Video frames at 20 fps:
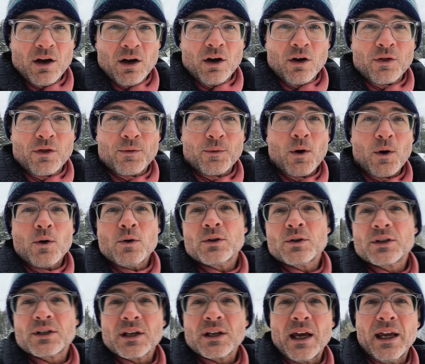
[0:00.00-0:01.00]

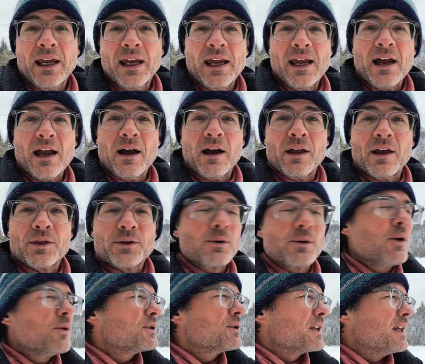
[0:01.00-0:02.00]
throws
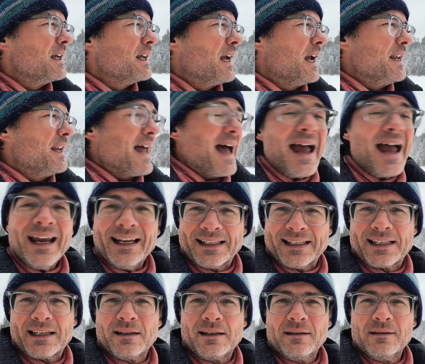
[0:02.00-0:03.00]
an
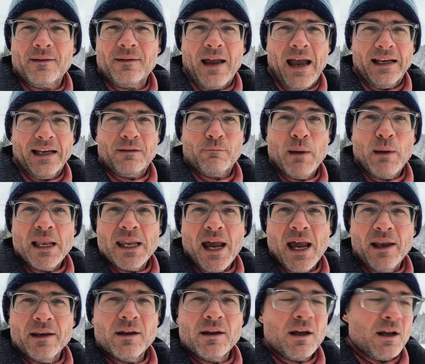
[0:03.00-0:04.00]
axe at
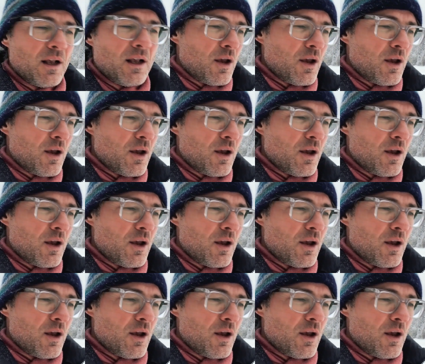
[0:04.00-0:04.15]
Melian